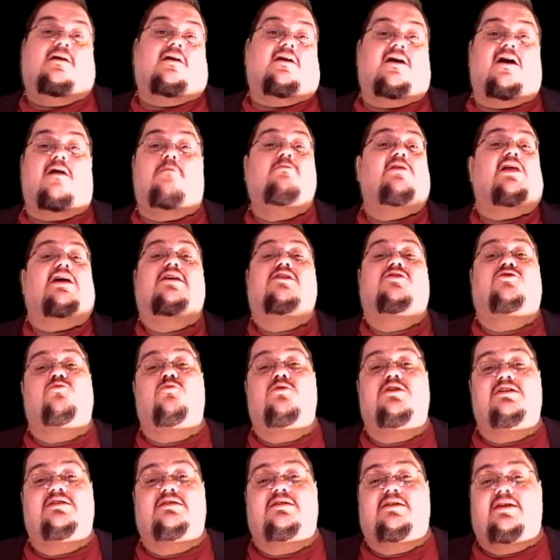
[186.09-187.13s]
Come, let us
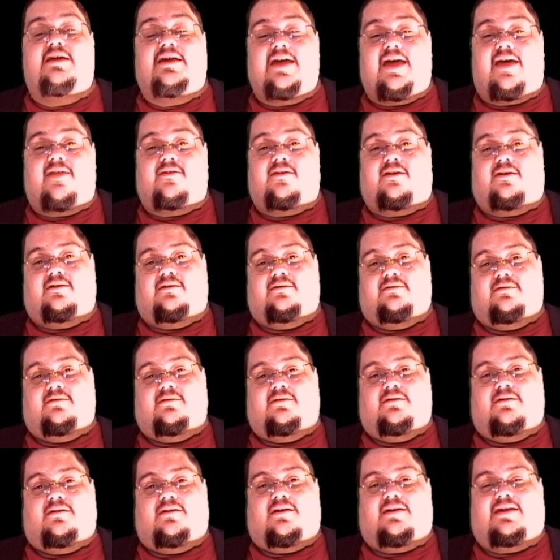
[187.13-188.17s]
reason together.
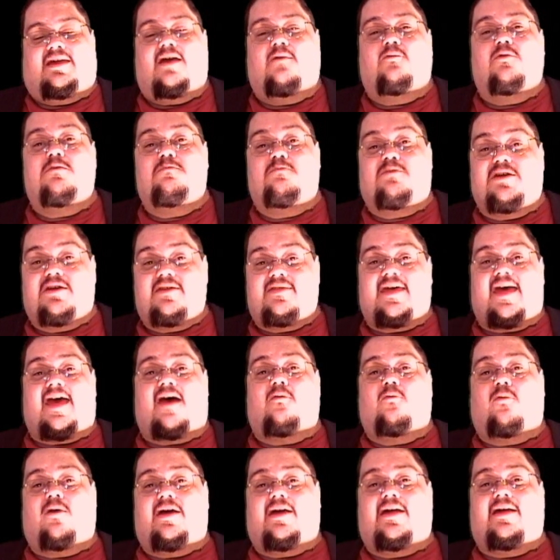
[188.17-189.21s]
Can't we be
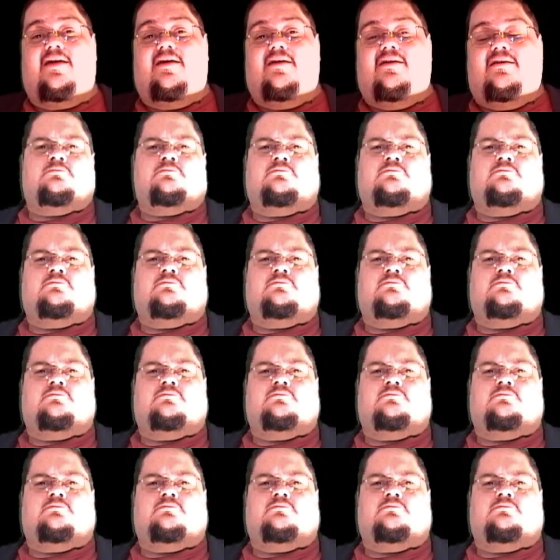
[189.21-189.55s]
that way?